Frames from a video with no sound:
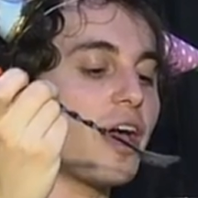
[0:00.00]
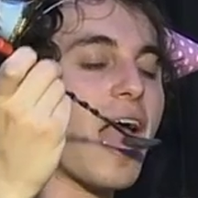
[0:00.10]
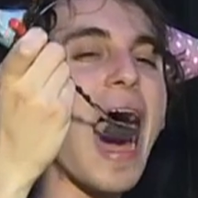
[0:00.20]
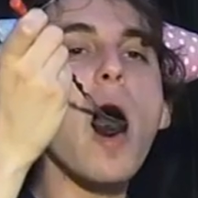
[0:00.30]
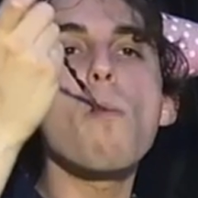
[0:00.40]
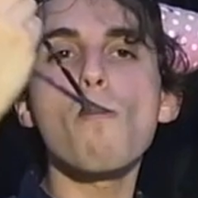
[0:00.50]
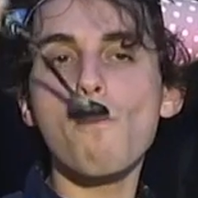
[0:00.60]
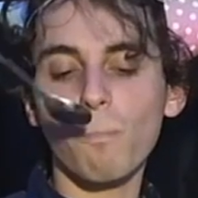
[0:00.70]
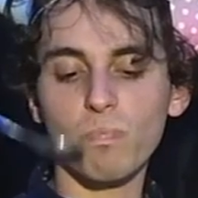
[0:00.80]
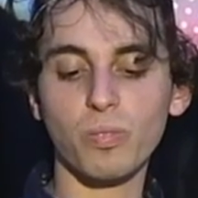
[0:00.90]
like,
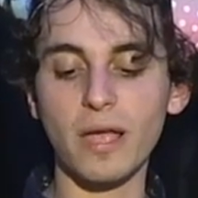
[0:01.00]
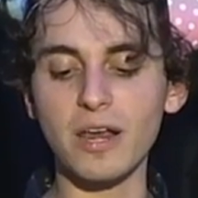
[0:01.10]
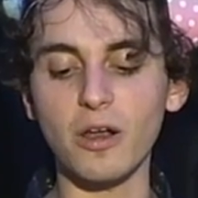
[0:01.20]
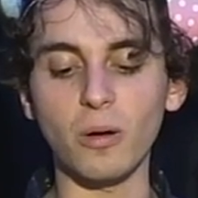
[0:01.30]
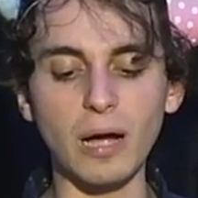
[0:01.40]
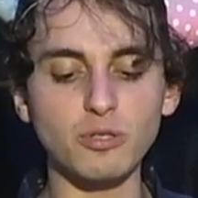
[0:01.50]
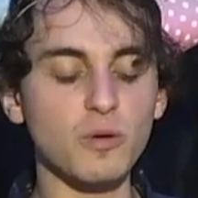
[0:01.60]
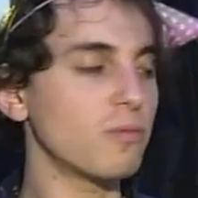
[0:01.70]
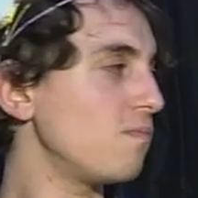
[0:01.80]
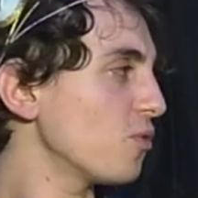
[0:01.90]
I don't know. I'm
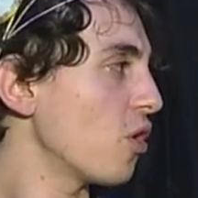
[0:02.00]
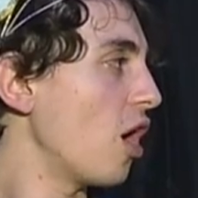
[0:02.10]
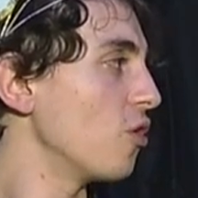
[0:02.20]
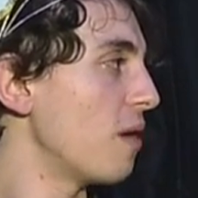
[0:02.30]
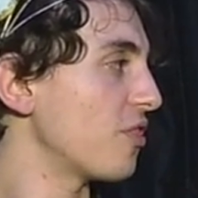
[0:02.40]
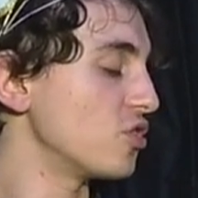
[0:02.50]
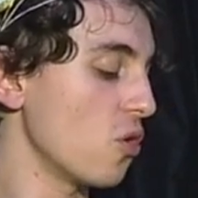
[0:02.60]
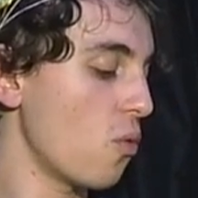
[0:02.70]
sure there are other methods.